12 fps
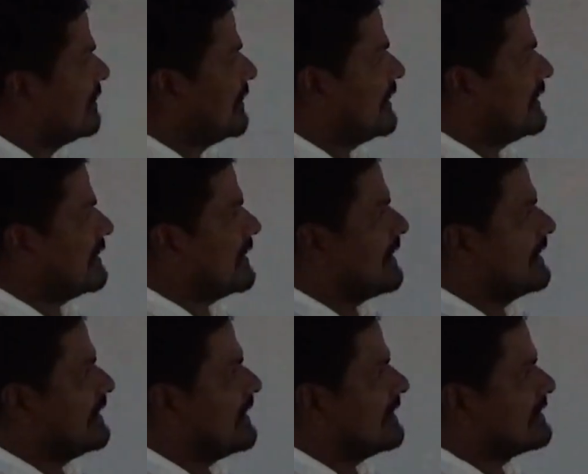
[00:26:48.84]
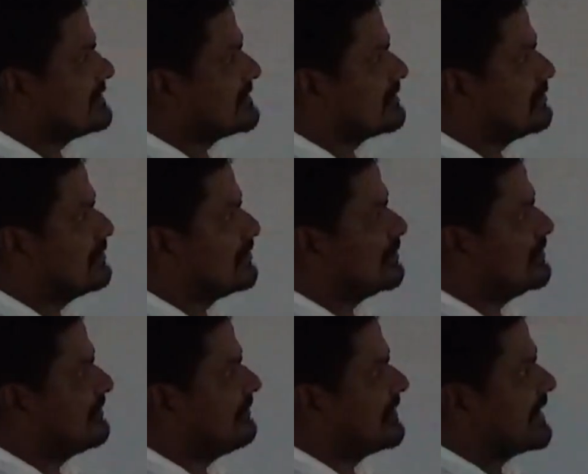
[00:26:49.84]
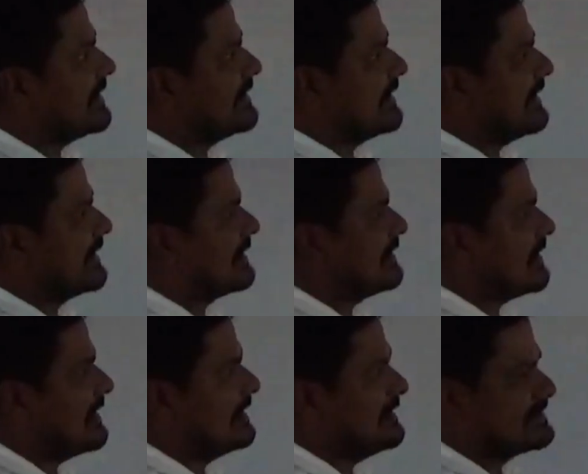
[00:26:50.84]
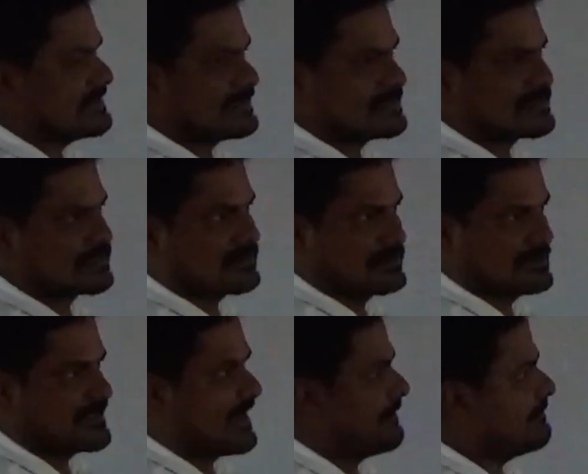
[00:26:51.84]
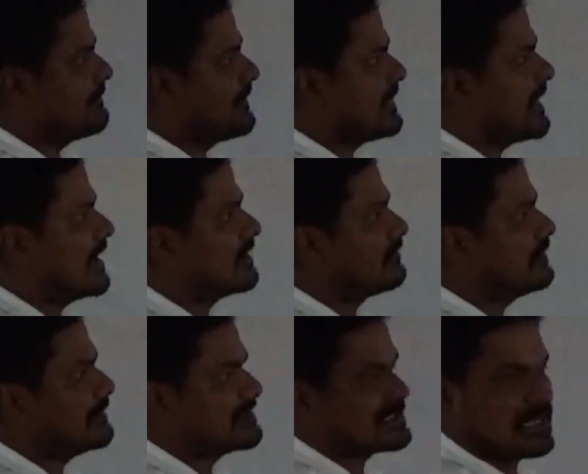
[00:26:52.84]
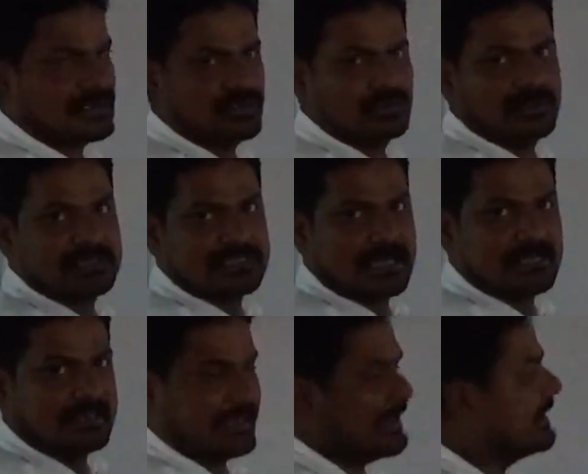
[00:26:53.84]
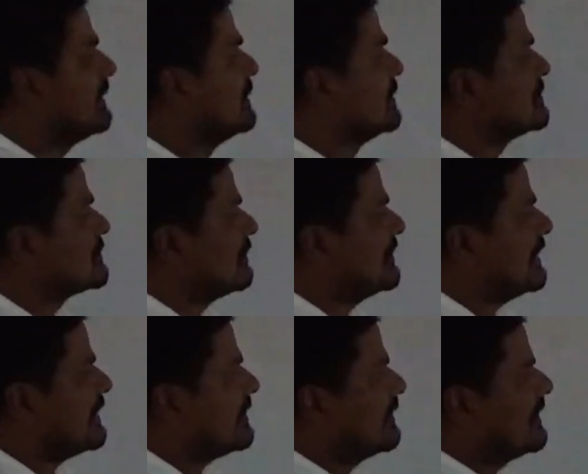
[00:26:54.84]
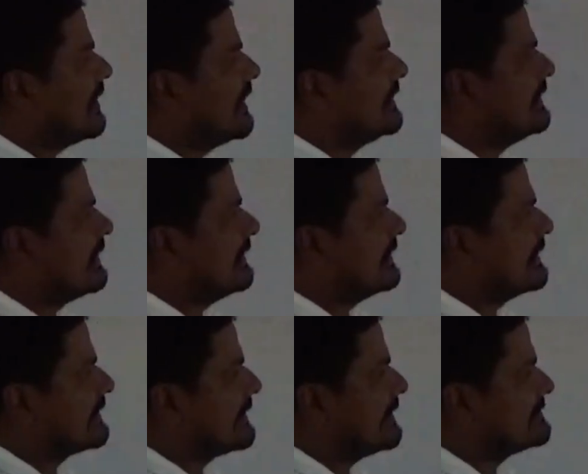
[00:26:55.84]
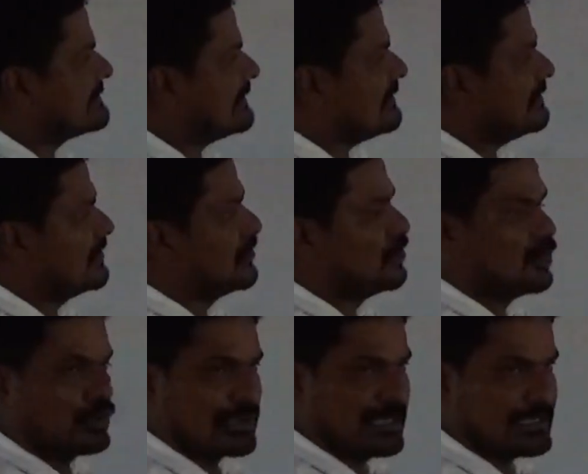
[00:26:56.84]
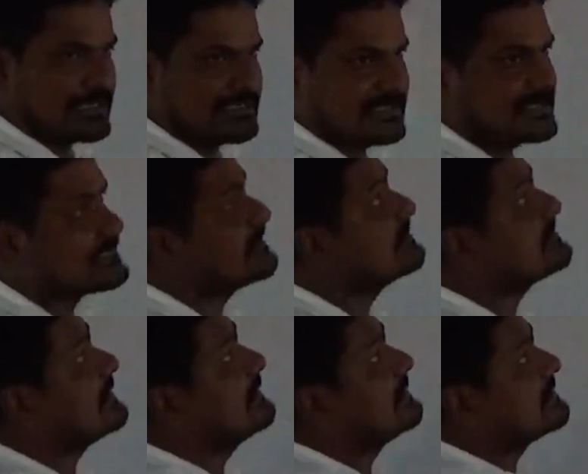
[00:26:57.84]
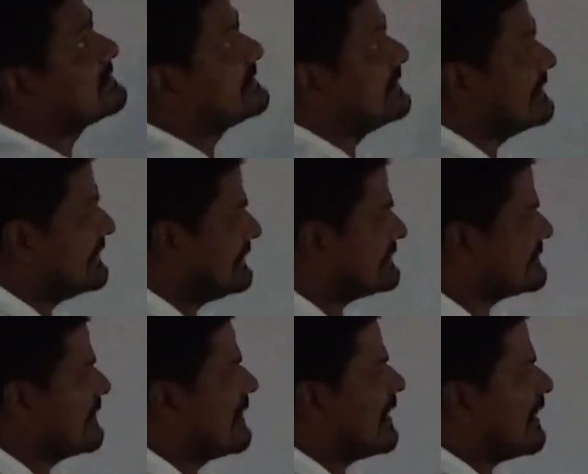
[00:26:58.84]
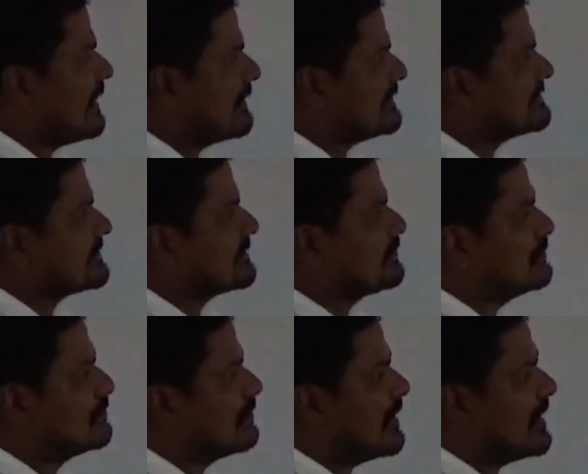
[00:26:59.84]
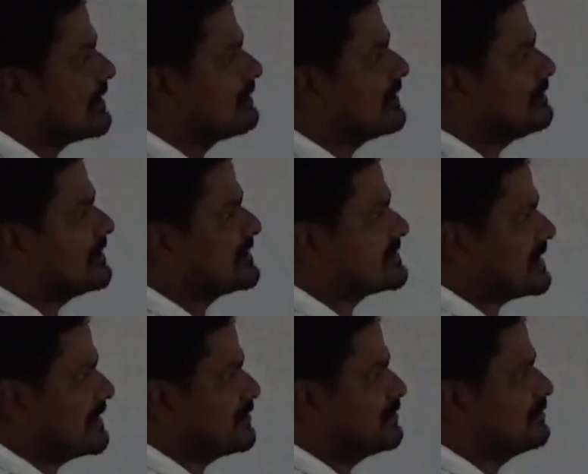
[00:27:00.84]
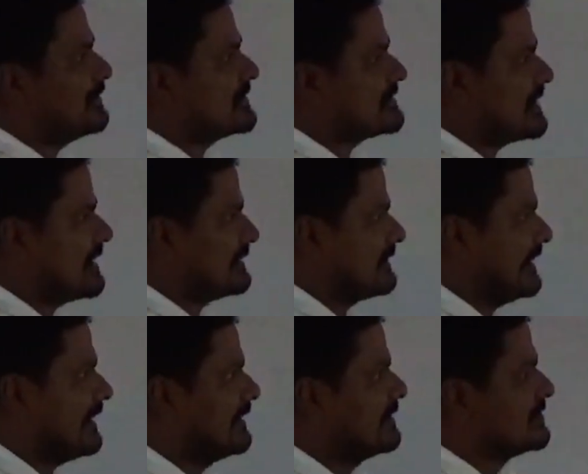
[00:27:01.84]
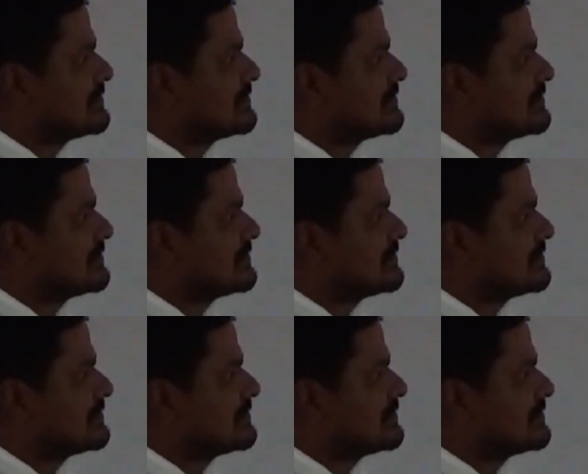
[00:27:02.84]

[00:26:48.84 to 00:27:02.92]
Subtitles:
IR is equal to, if we can take I is the same R1 plus R2 plus R3. So here I get cancelled. Total resistance in the series R is equal to R1 plus R2 plus R3.